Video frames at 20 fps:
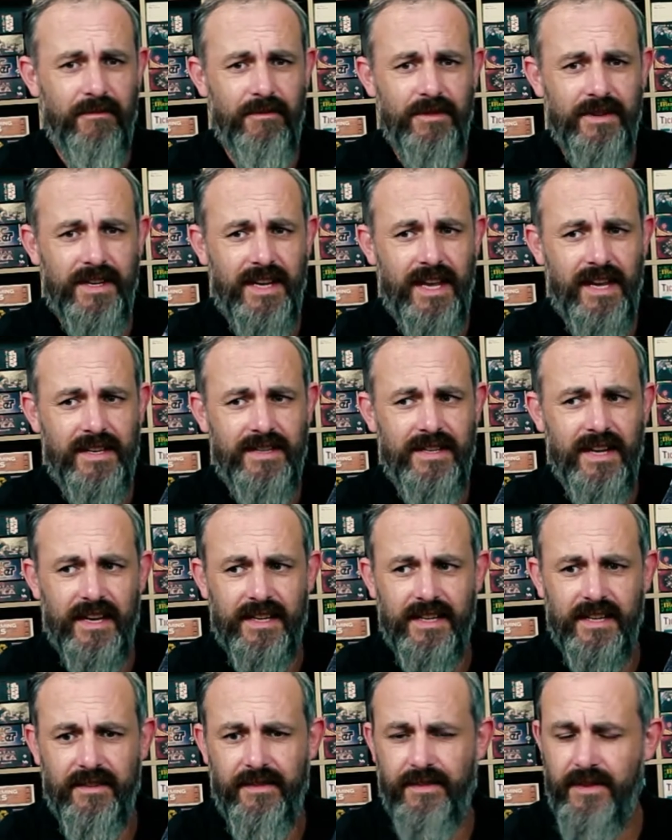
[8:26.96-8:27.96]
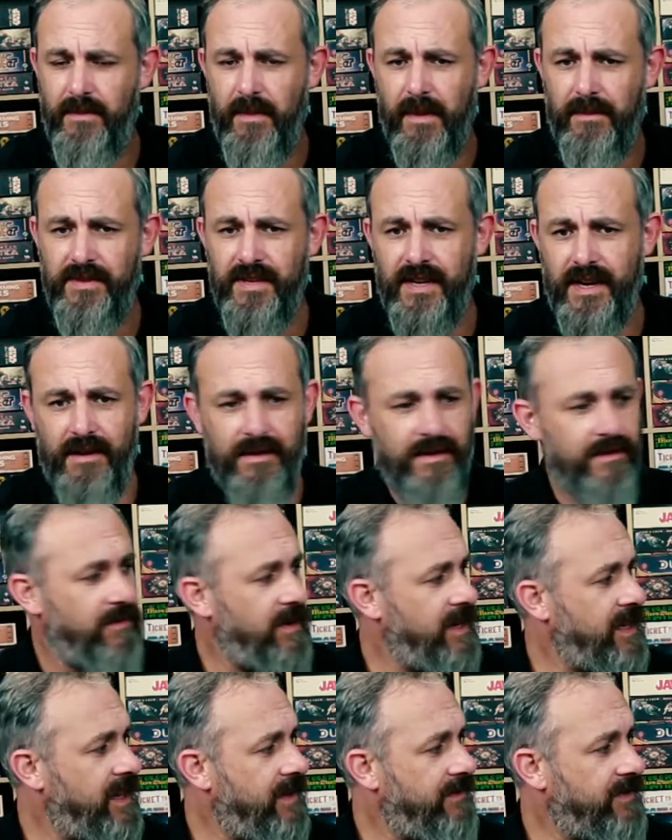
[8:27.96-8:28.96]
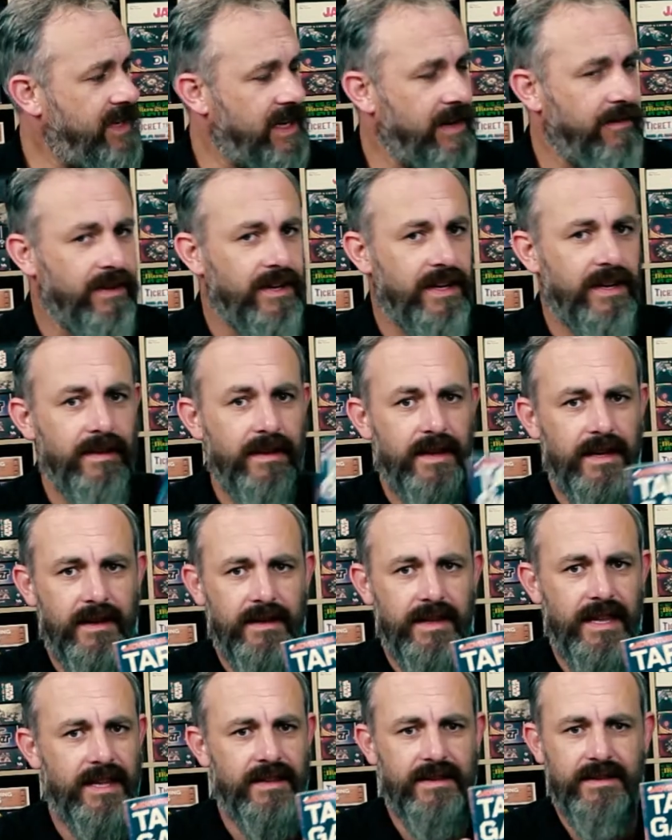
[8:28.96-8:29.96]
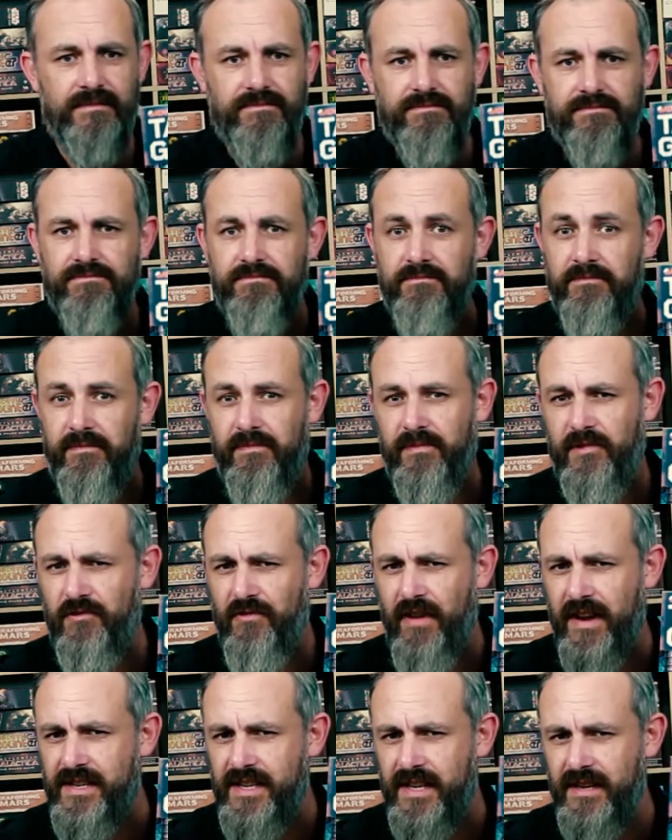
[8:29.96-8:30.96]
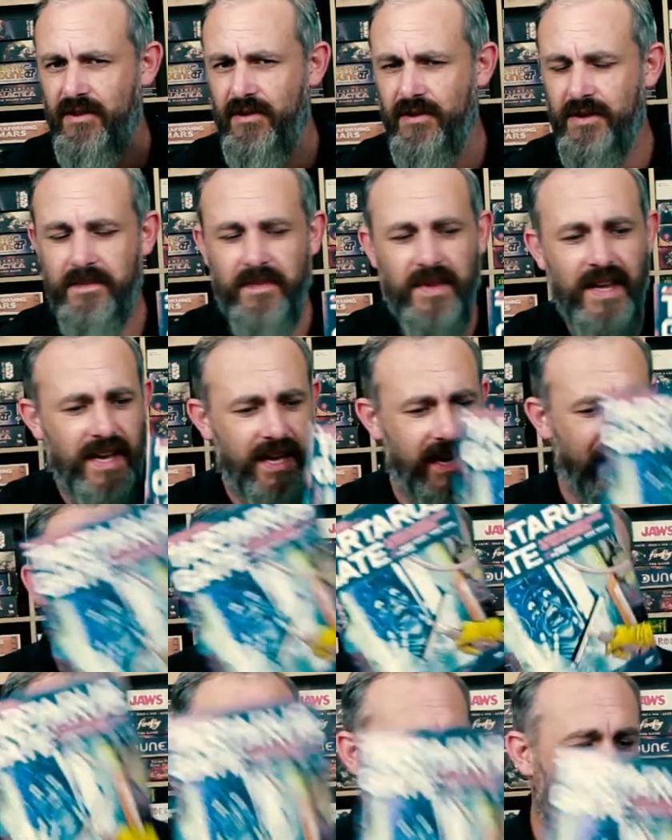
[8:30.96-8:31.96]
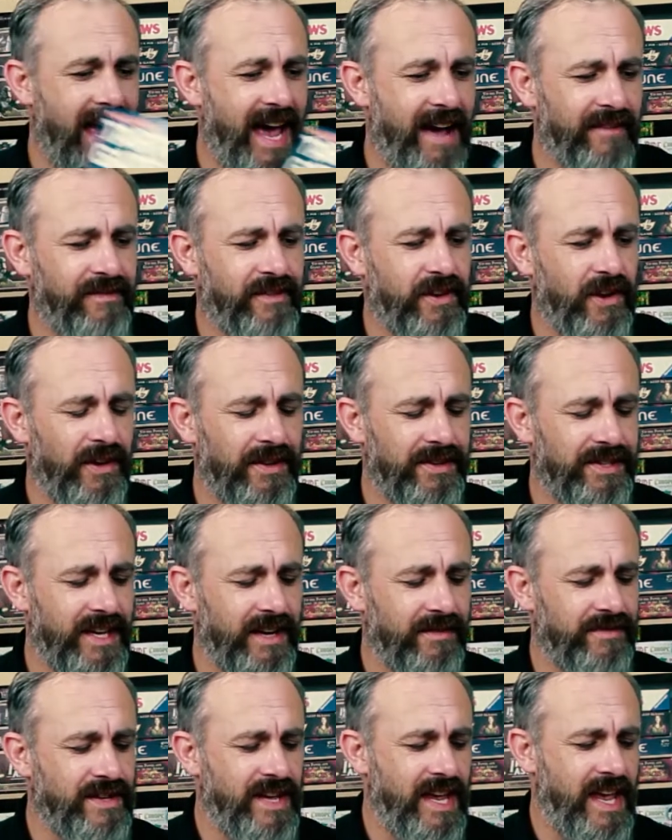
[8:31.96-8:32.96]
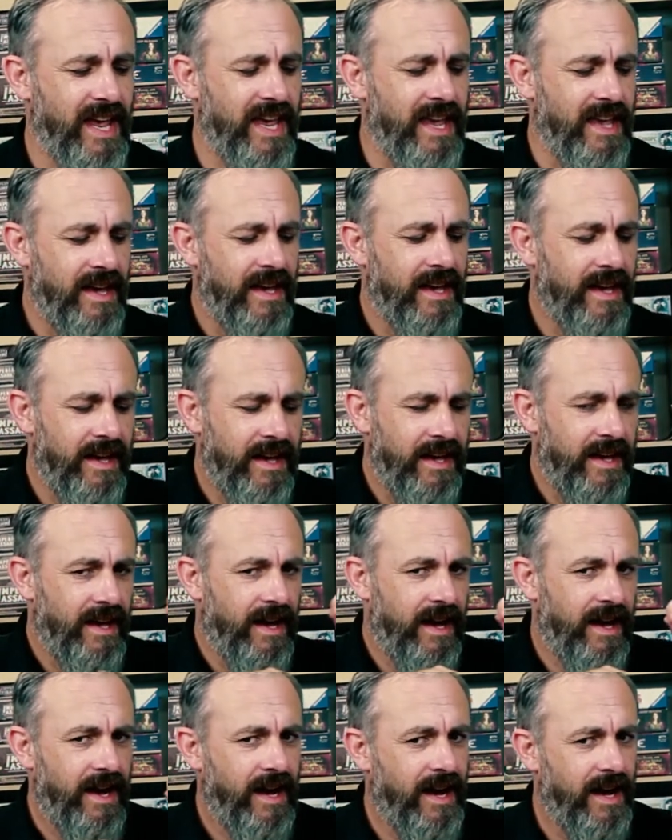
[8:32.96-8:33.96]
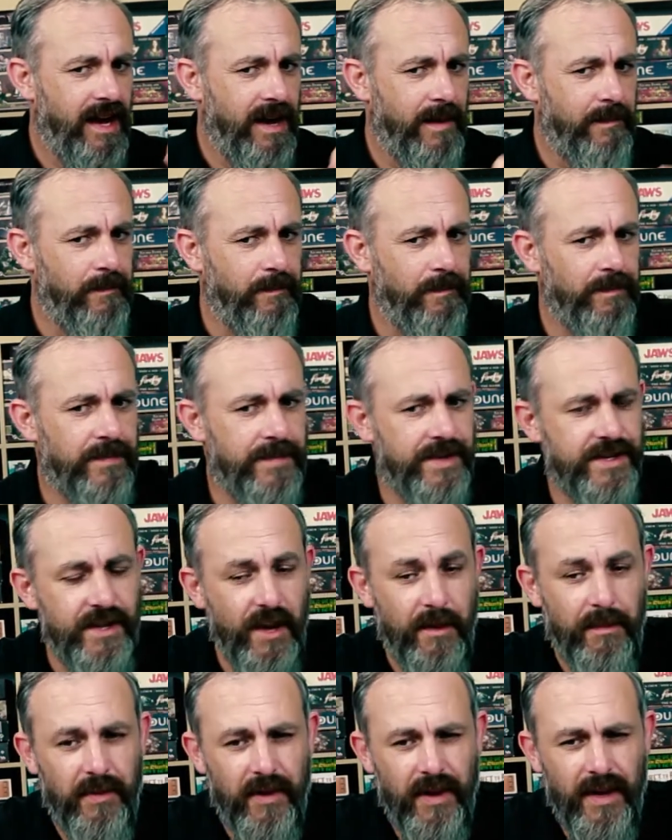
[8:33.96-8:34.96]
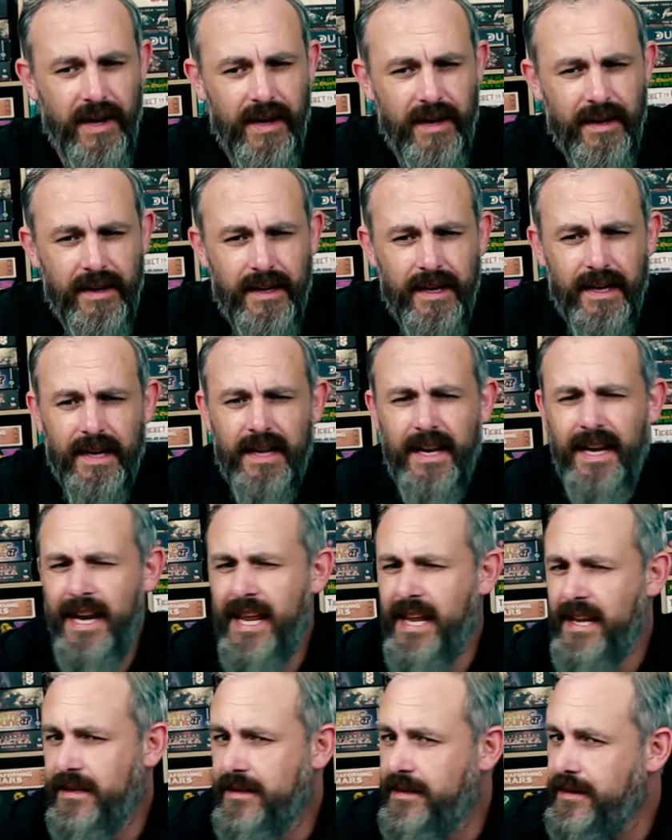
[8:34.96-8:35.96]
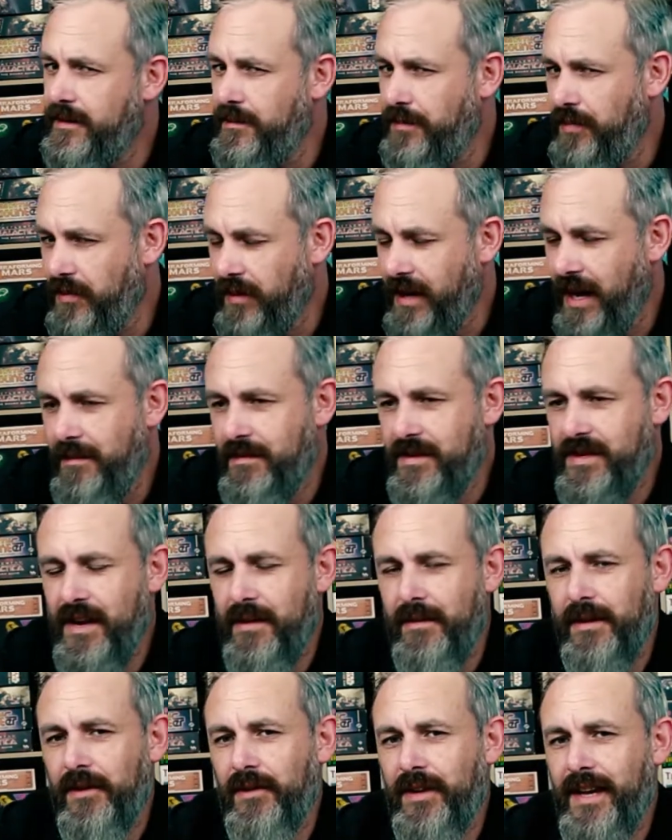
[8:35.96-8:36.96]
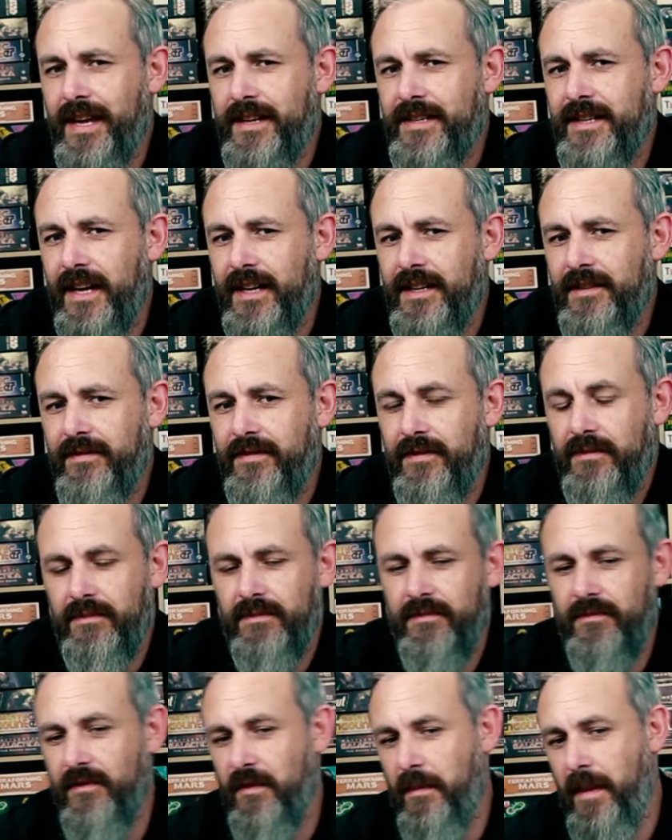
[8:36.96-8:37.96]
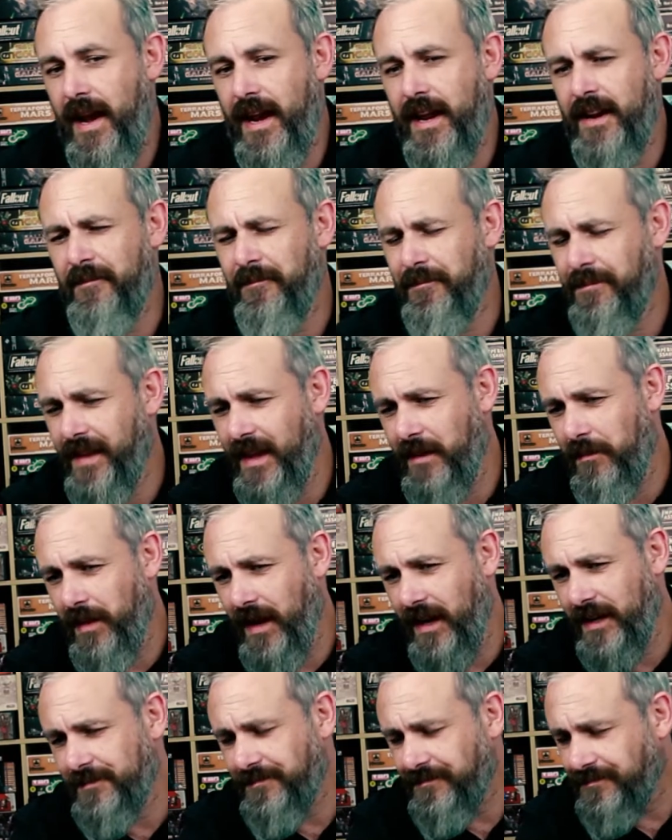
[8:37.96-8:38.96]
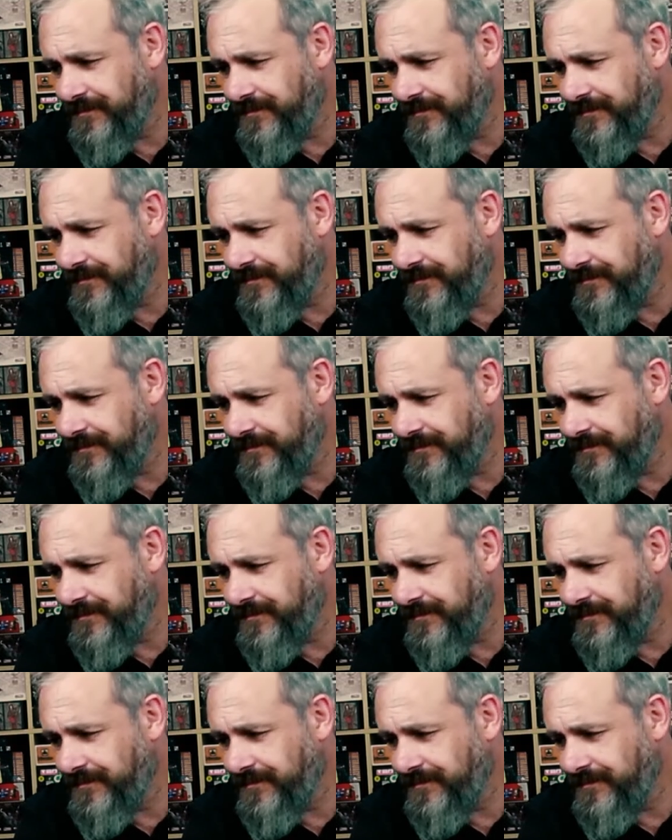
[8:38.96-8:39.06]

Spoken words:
was kickstarted a few months ago, and already they've delivered it. So that's crazy good. They have got, obviously, Sniper Elite. The board game is currently on Kickstarter from Rebellion Unplugged,